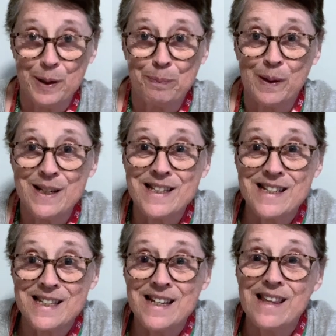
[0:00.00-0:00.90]
pleased
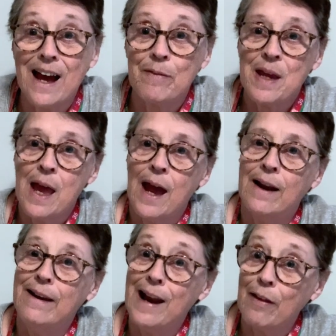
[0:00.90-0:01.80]
to see that.
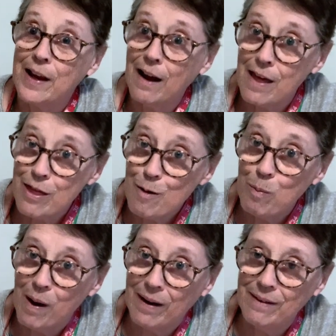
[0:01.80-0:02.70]
And now the other
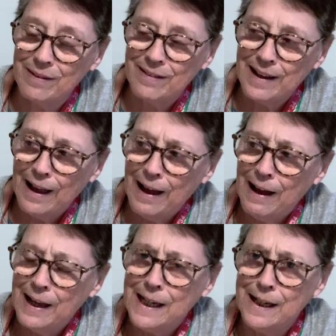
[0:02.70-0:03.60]
one
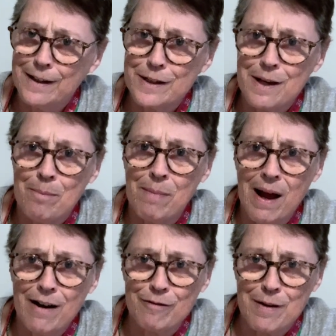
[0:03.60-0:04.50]
is
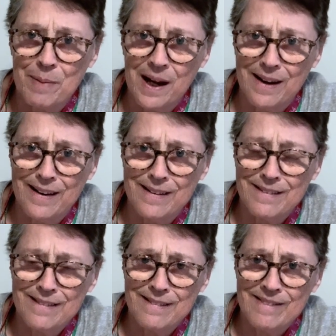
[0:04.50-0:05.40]
macrame.
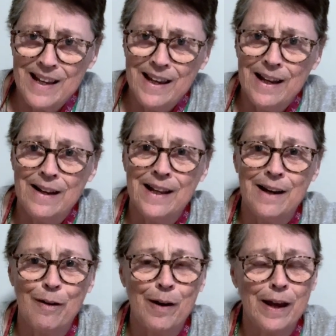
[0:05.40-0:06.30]

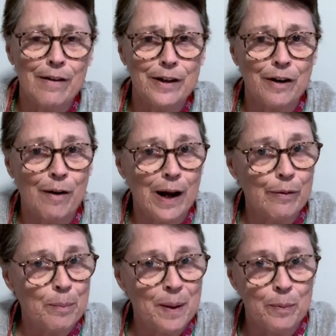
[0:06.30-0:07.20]
Now, I
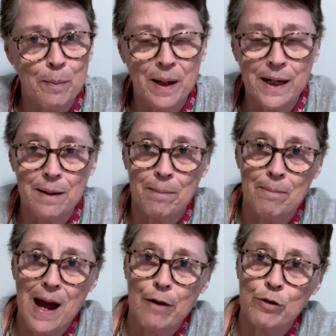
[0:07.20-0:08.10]
remember making
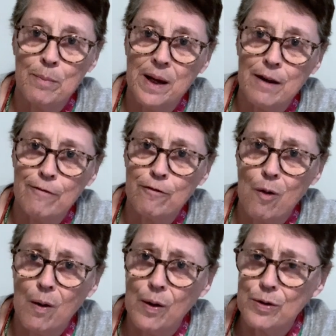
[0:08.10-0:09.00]
macrame
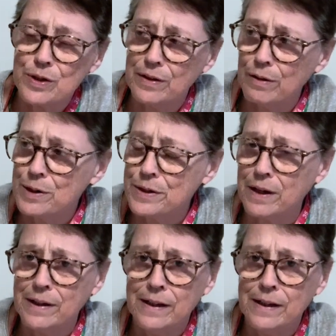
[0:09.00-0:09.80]
frogs, and there was the